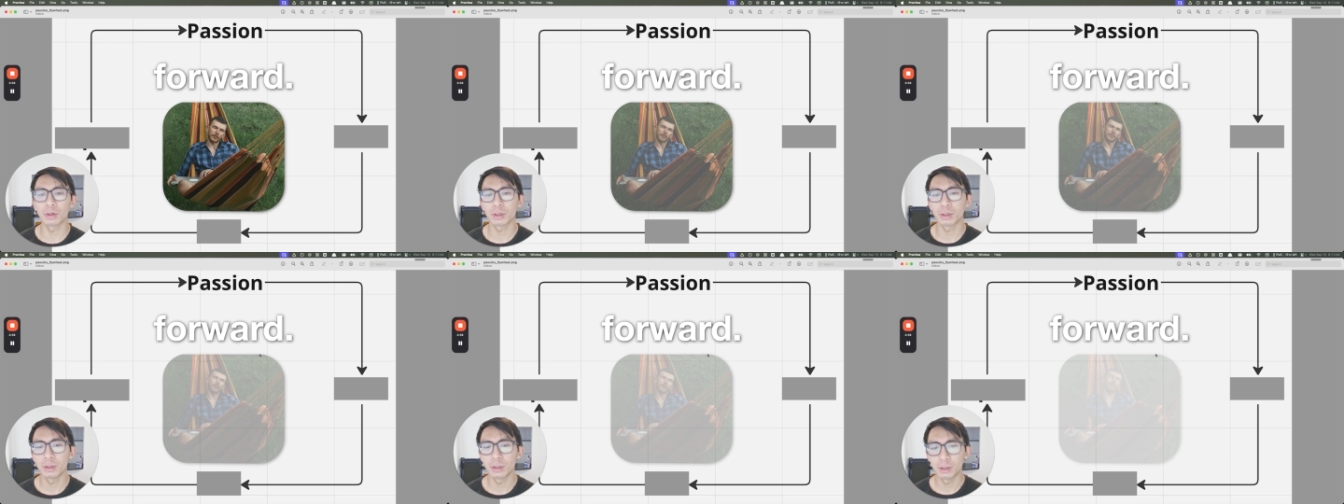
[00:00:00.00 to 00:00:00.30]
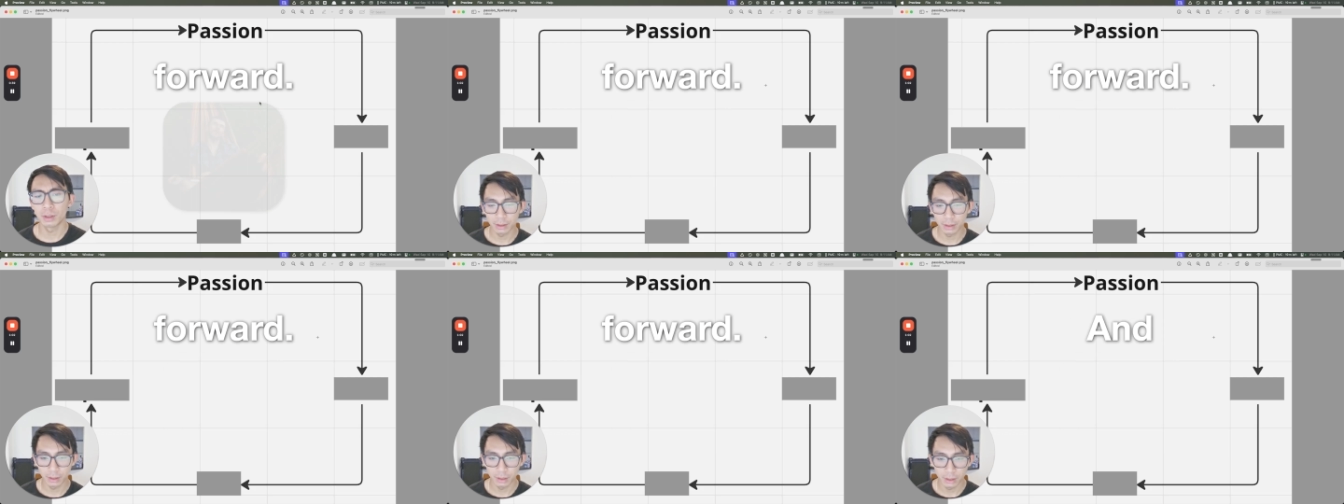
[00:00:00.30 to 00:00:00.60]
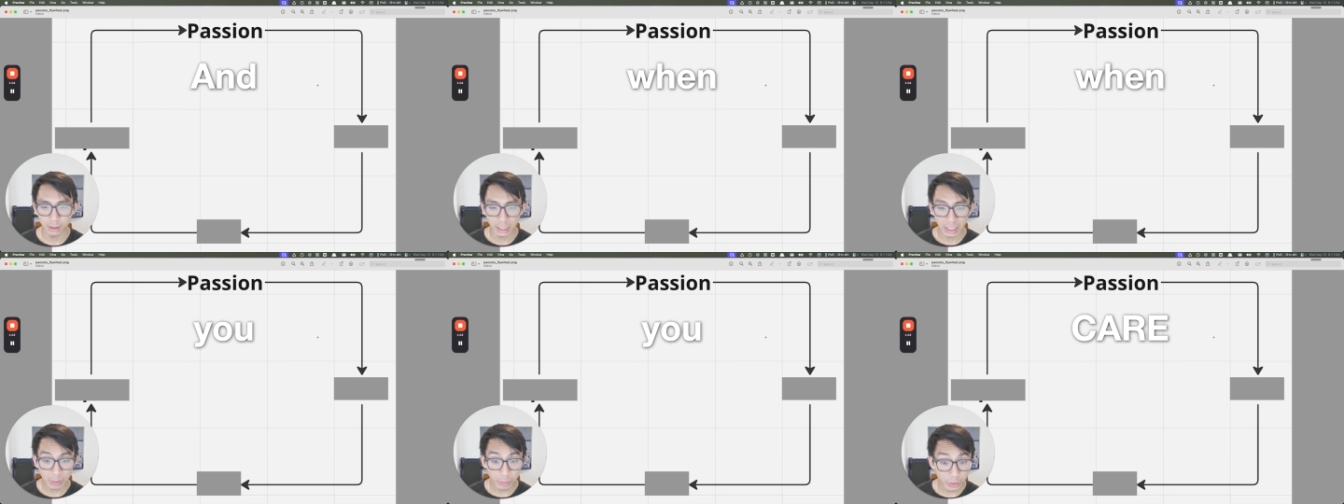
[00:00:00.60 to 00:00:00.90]
And
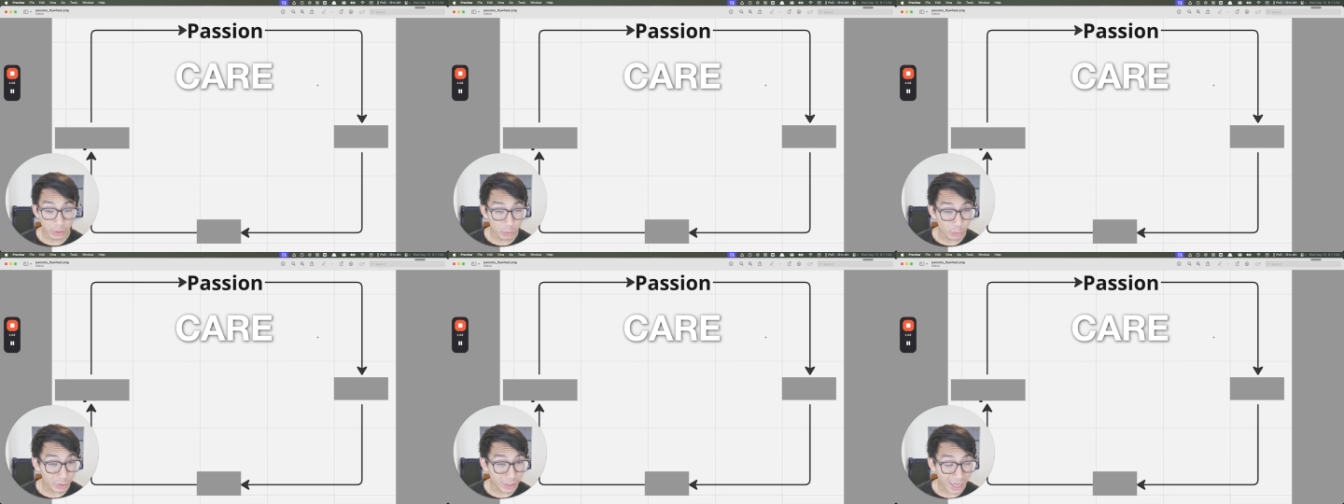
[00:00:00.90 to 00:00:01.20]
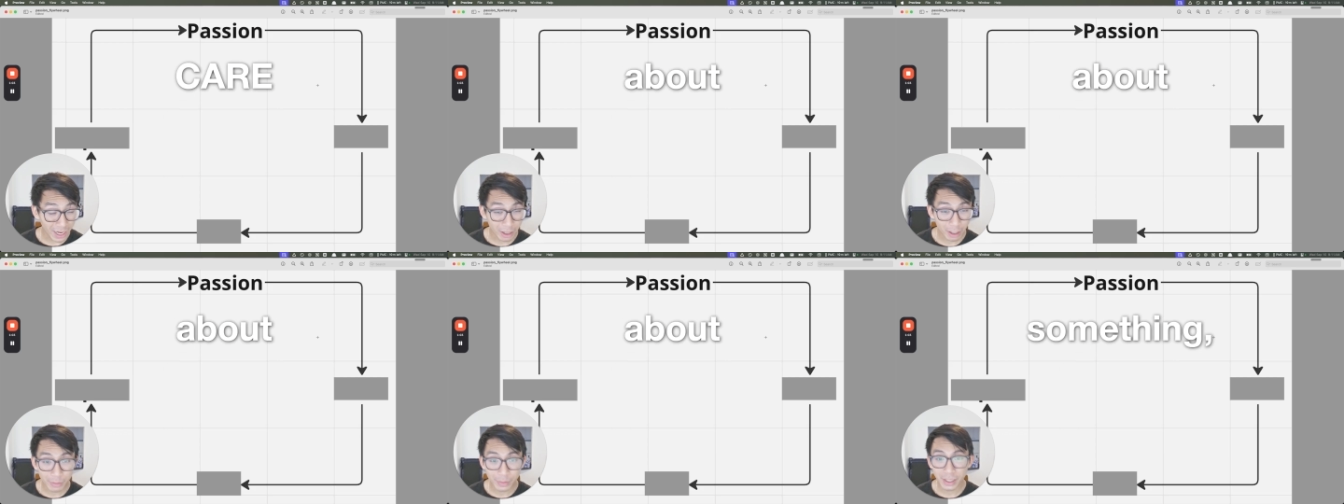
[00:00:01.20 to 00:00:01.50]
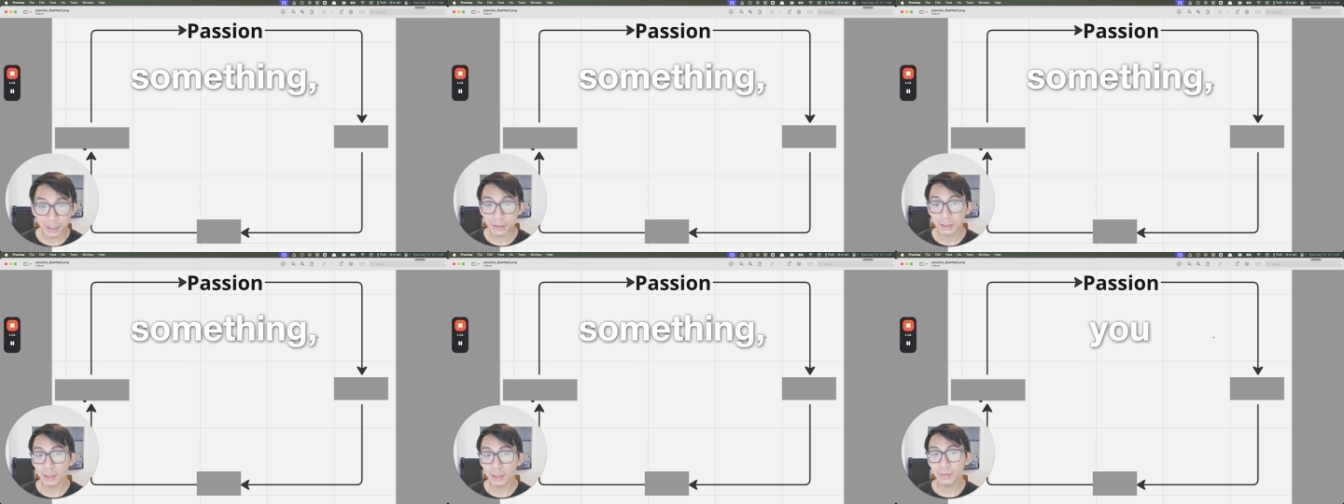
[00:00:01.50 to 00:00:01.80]
when you care about
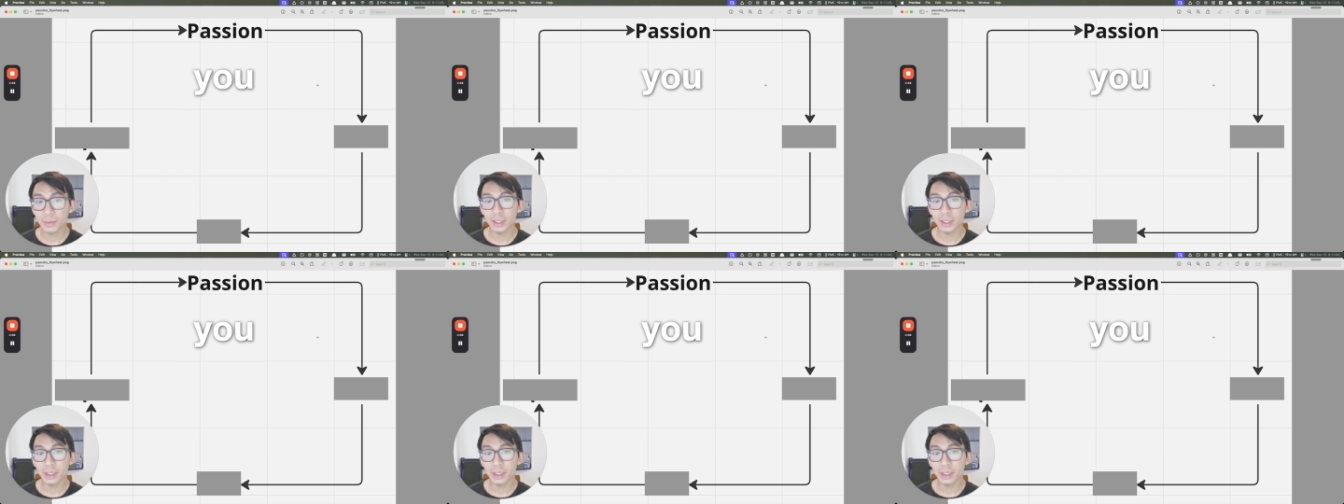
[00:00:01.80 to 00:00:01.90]
something,